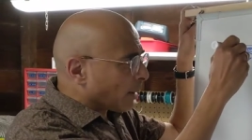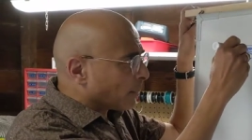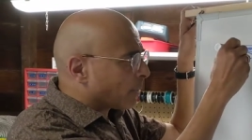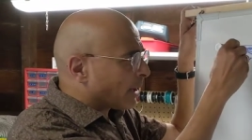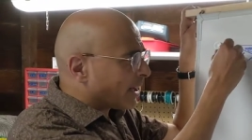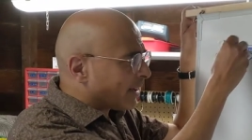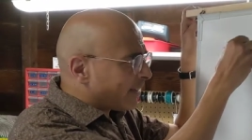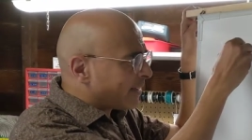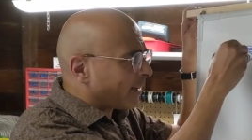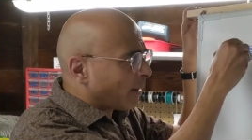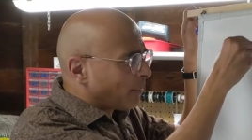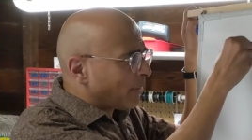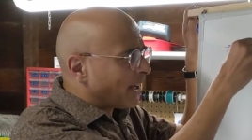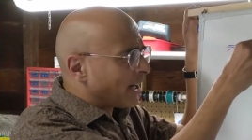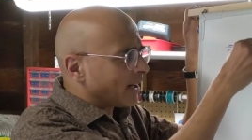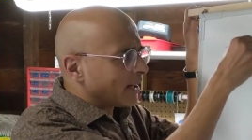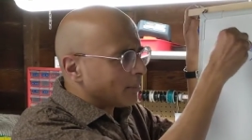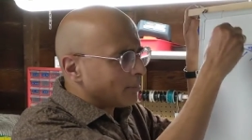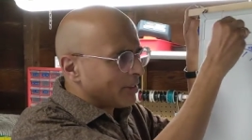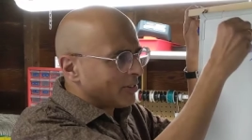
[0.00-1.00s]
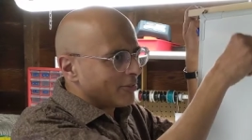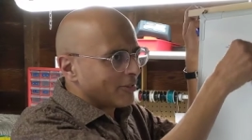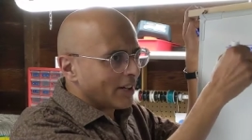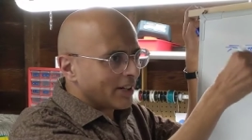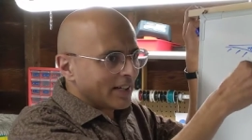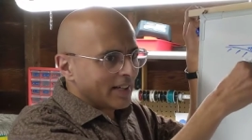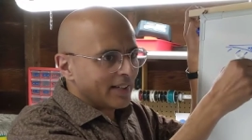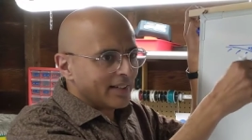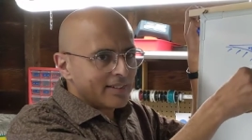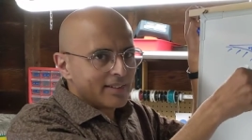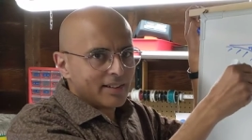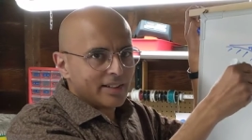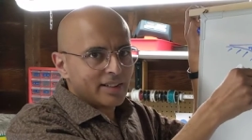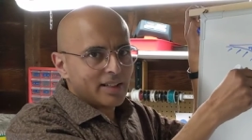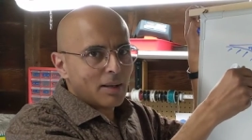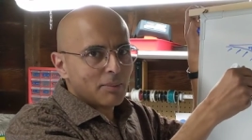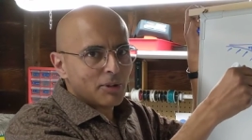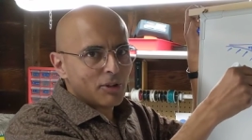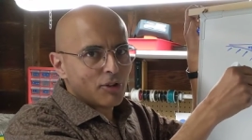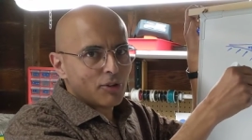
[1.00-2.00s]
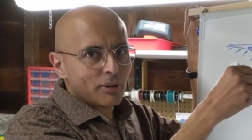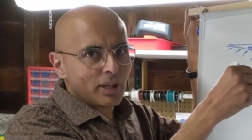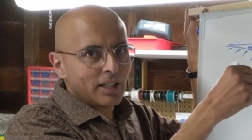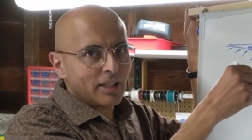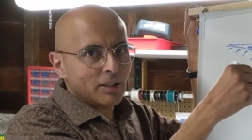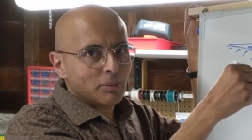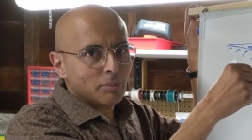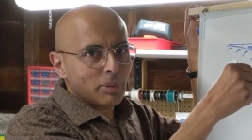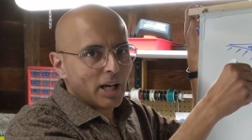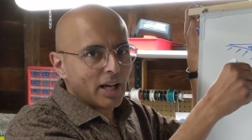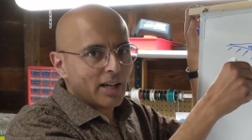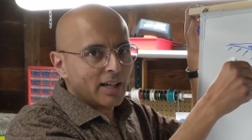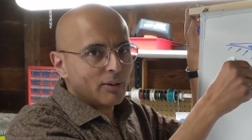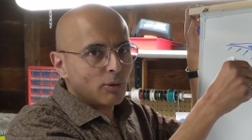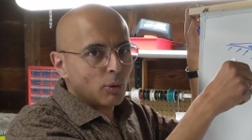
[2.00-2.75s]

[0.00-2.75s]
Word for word: but it's something that can be very easily demonstrated by